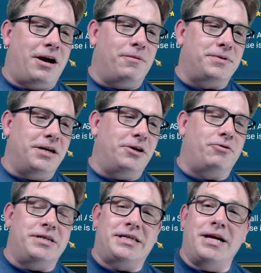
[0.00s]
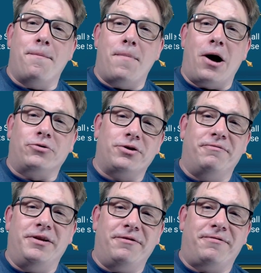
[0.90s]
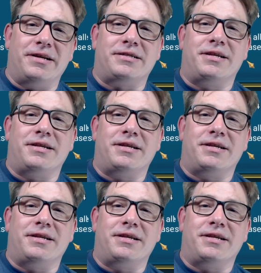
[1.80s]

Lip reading: helps increase the amount of defense